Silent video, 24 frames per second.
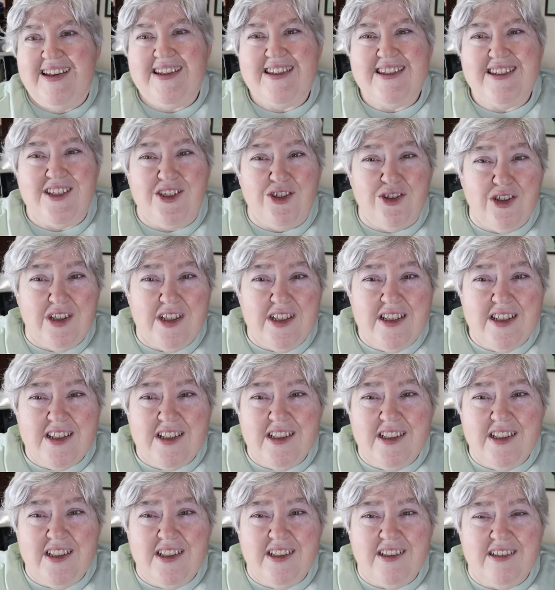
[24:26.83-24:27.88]

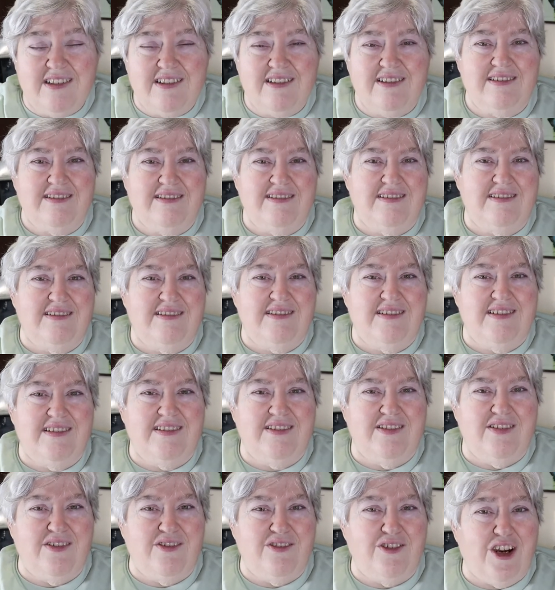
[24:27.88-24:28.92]
Seriously?
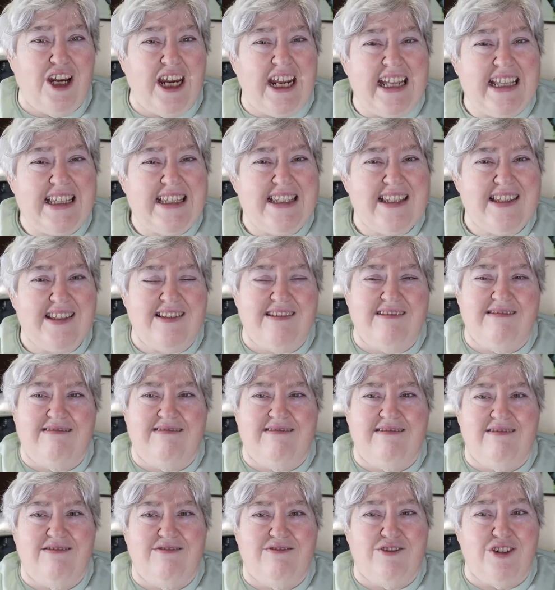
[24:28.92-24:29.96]
rants,
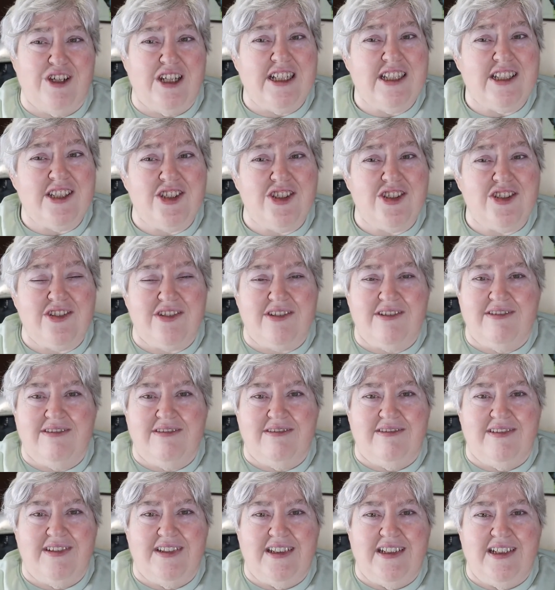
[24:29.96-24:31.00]
wrench,
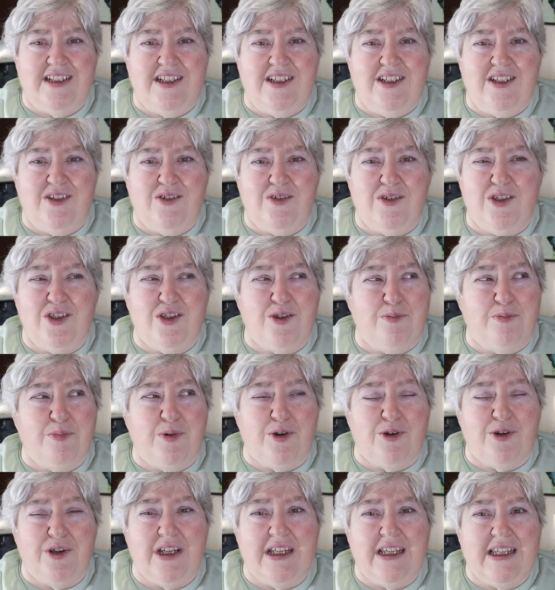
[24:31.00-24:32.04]
when you're
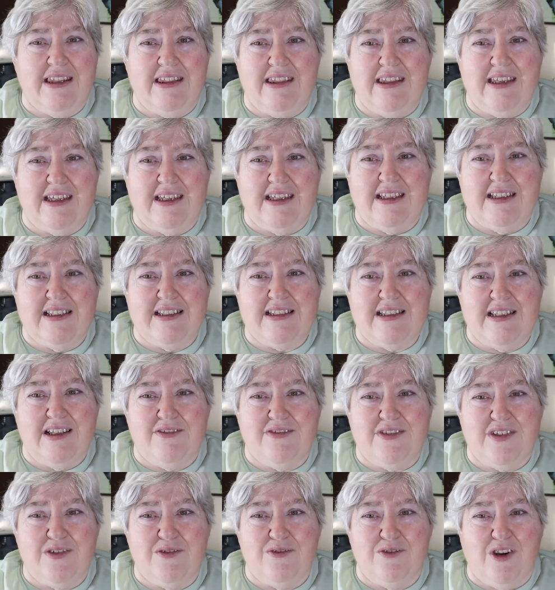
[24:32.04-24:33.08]
burning things
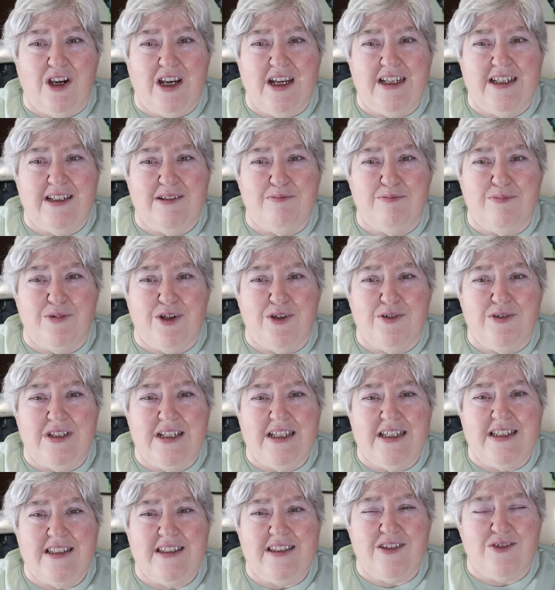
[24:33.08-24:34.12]
left and right in
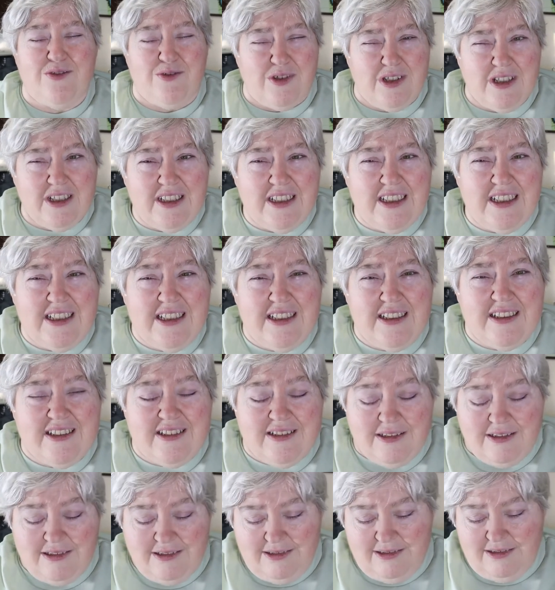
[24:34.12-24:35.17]
protest, really?
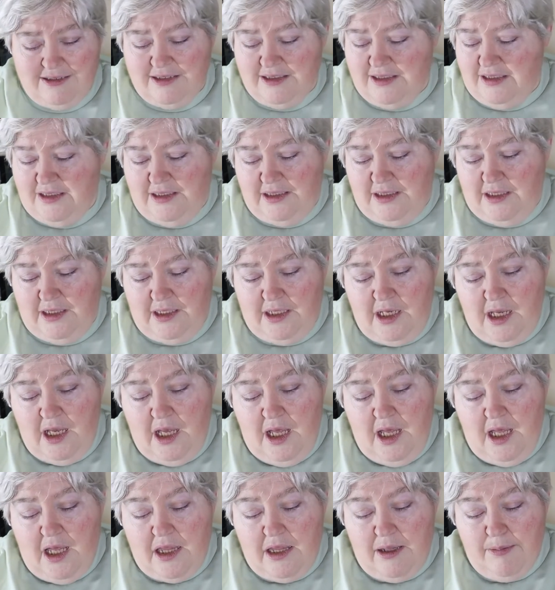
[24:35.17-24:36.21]

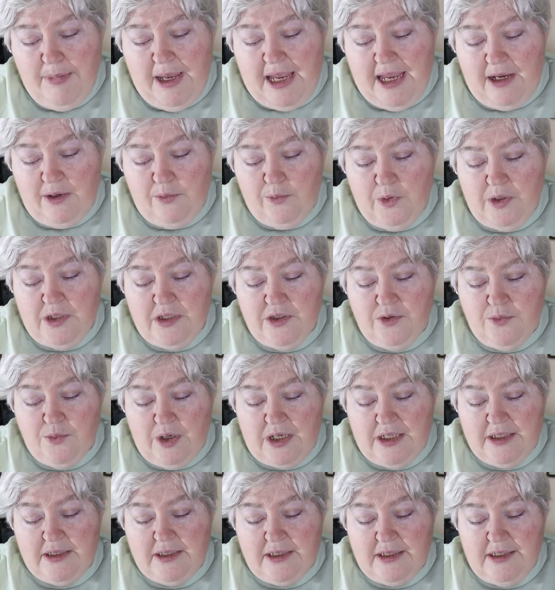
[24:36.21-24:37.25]
The man was
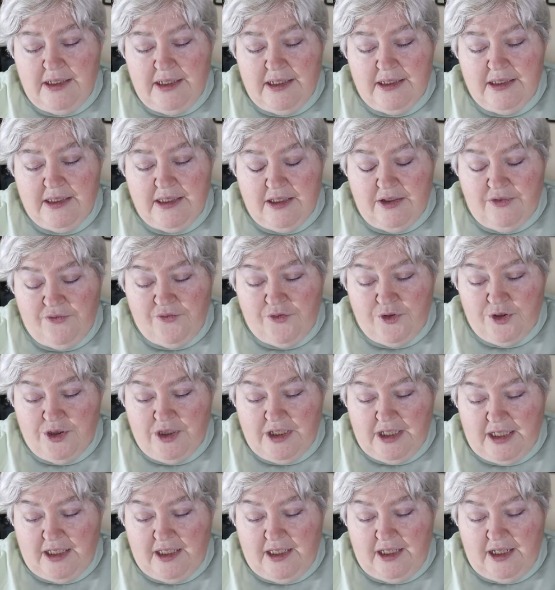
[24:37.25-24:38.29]
arrested and sent for
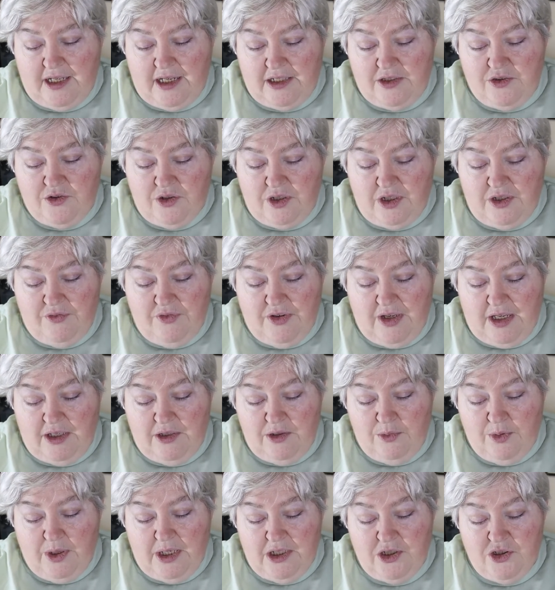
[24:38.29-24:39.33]
psychiatric
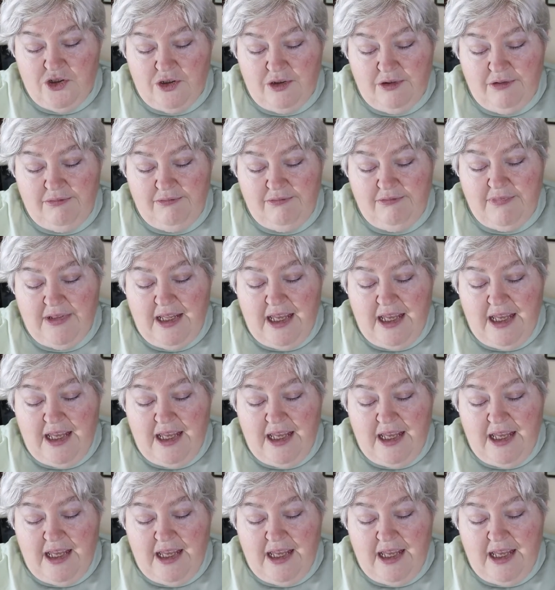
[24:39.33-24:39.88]
evaluation.